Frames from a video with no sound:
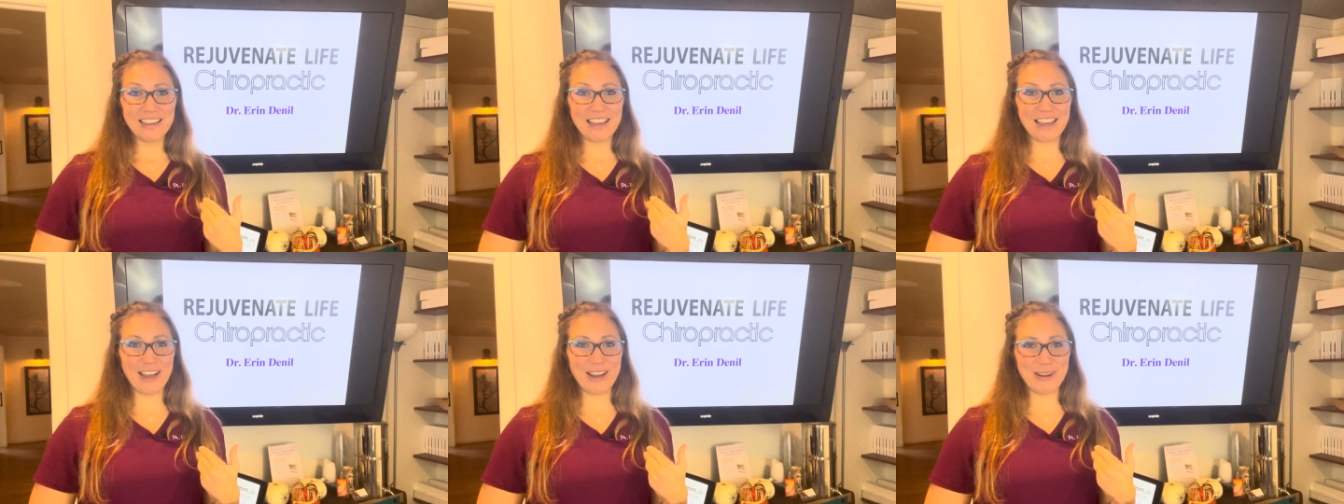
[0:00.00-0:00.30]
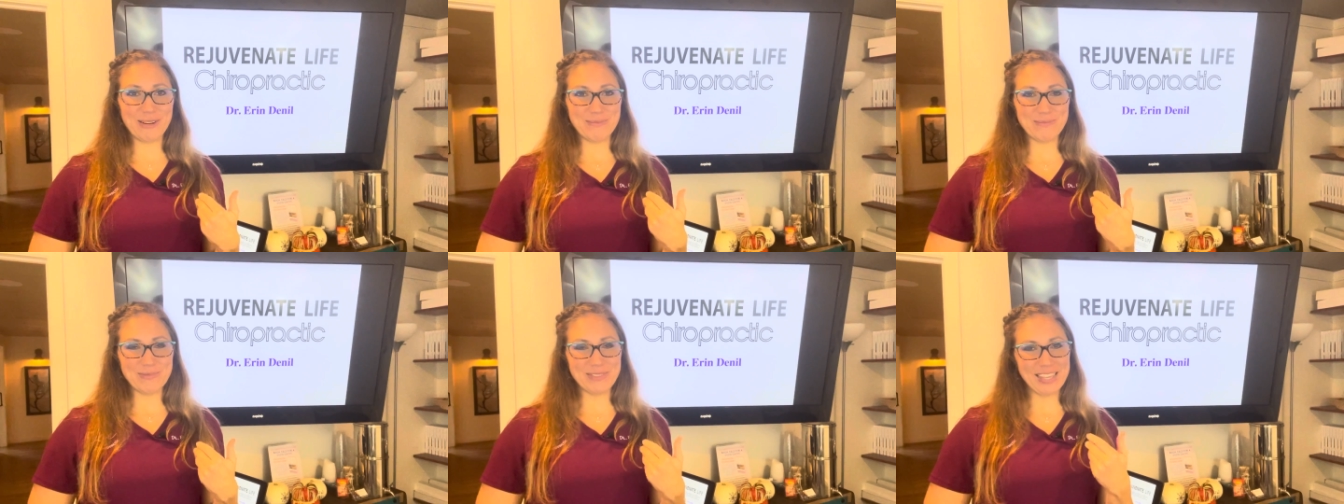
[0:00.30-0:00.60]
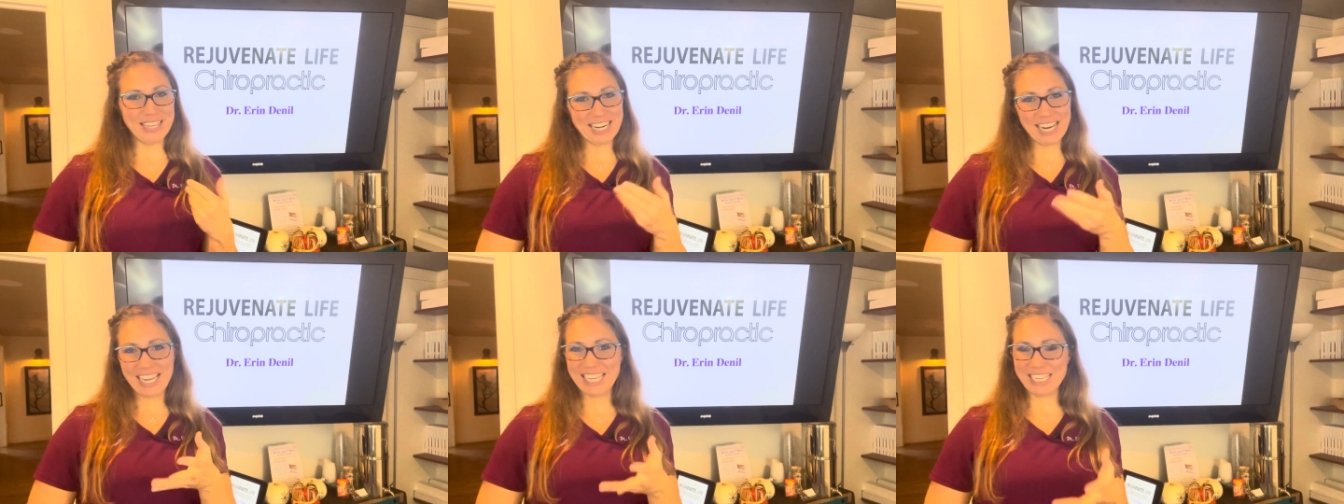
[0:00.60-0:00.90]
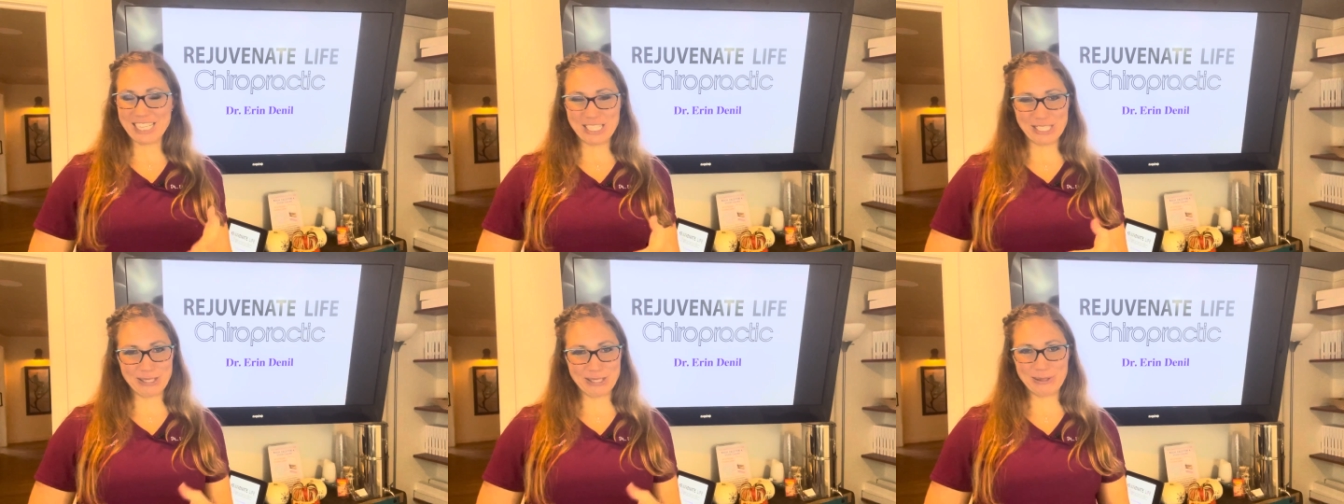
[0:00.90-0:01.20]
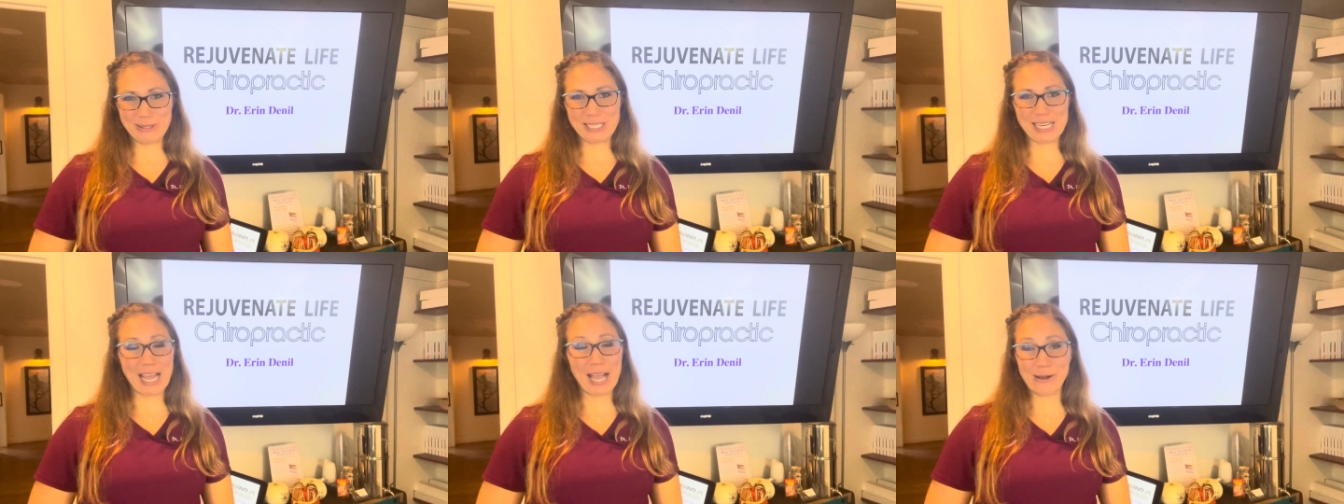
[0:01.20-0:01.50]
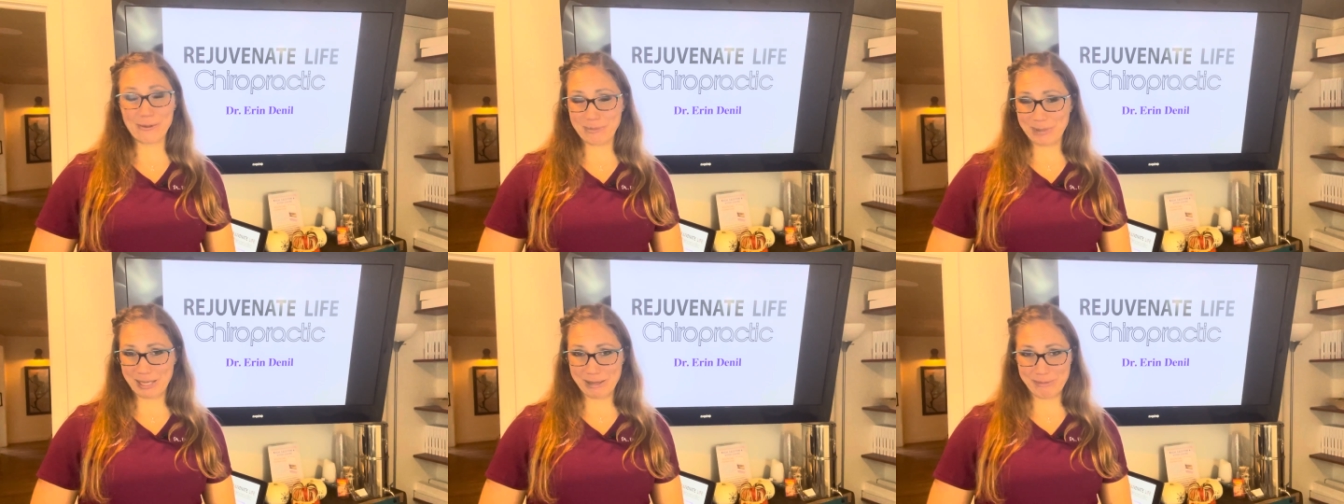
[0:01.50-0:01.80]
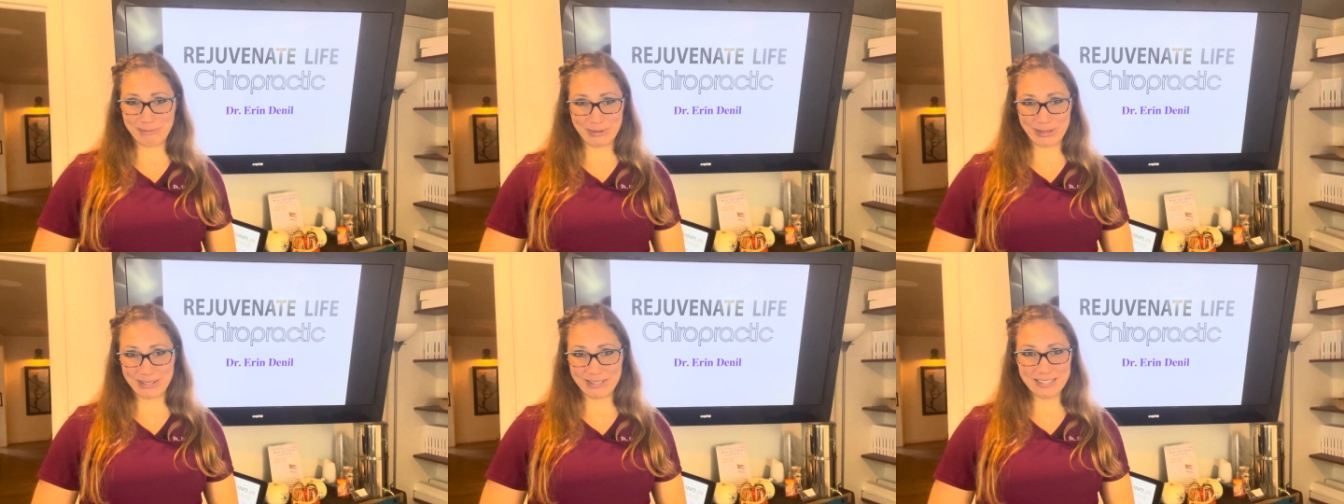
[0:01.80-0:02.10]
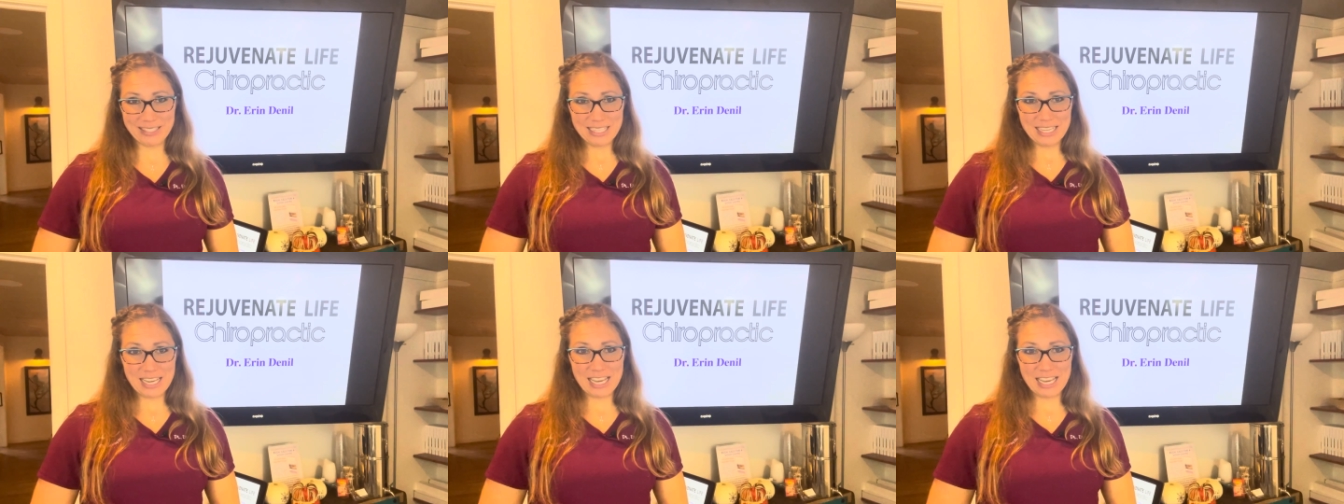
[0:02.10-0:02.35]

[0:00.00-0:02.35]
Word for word: um, that I can do to help people.